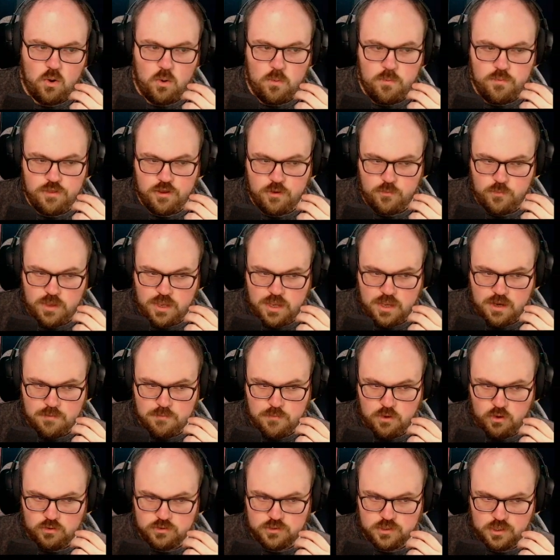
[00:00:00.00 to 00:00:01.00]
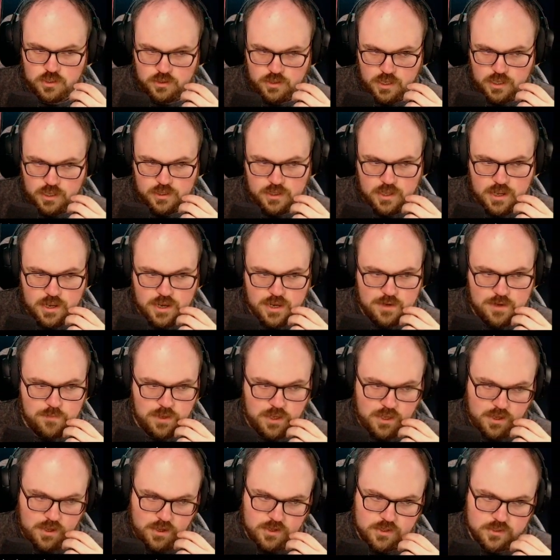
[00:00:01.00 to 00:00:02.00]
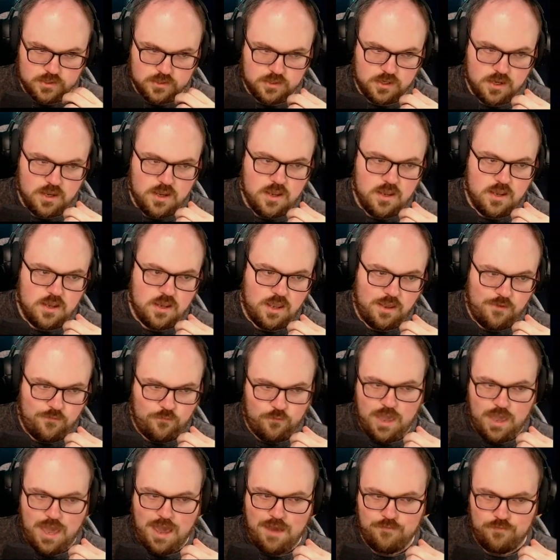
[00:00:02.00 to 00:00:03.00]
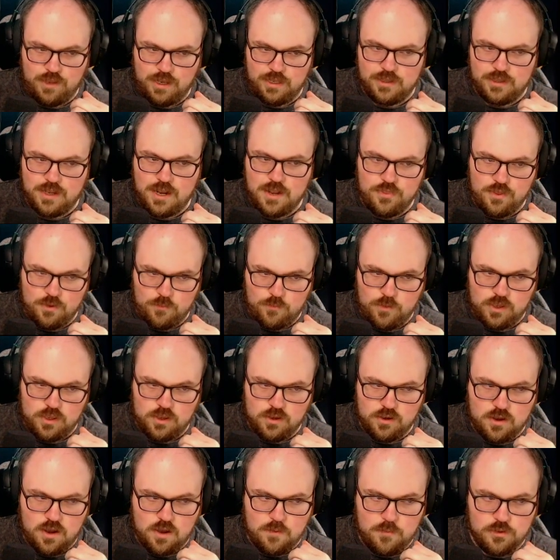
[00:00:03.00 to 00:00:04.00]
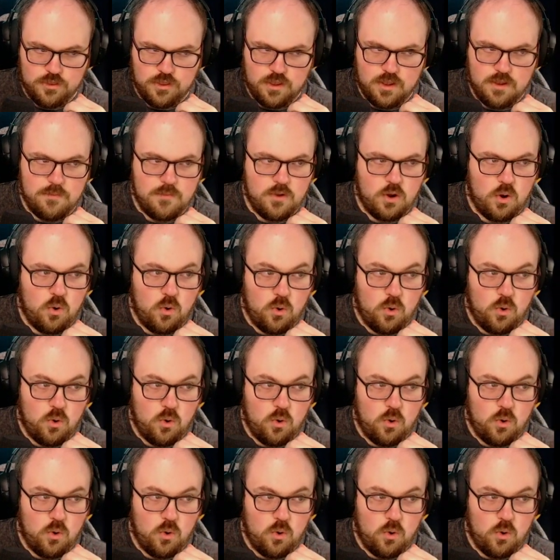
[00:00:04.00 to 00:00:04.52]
hope that we can molt a leyline because if we have leyline, then we can combo them,